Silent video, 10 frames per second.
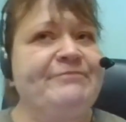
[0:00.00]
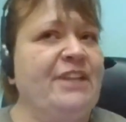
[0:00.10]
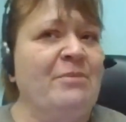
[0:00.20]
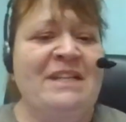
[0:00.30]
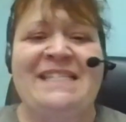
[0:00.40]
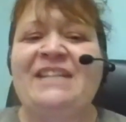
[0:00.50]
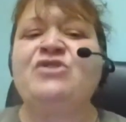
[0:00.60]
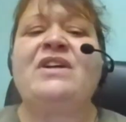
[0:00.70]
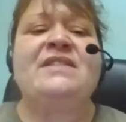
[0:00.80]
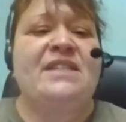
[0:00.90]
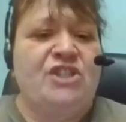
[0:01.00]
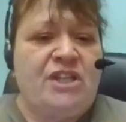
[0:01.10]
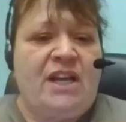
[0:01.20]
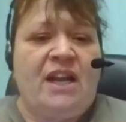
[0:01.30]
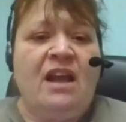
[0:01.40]
I'm going to say
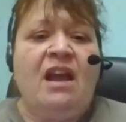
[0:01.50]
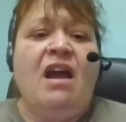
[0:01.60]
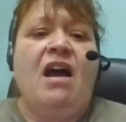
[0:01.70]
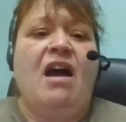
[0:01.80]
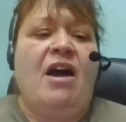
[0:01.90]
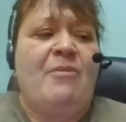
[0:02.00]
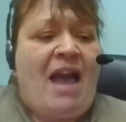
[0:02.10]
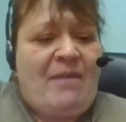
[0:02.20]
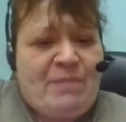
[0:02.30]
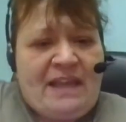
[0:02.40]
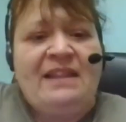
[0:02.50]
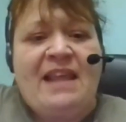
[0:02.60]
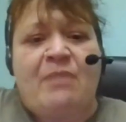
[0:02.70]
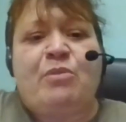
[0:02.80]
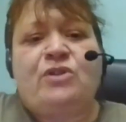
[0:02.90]
transitioning, being
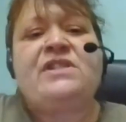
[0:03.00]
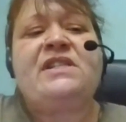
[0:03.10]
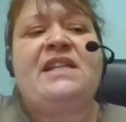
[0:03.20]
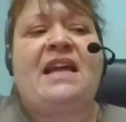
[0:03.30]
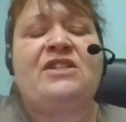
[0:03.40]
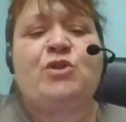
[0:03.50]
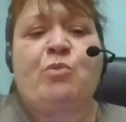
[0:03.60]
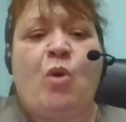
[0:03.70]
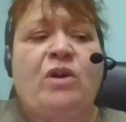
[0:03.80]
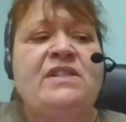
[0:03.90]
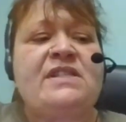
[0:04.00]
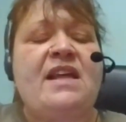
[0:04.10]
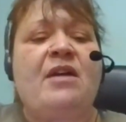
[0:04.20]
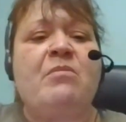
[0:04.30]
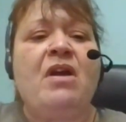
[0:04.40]
that person that supports
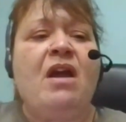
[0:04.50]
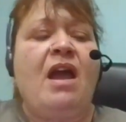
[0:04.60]
them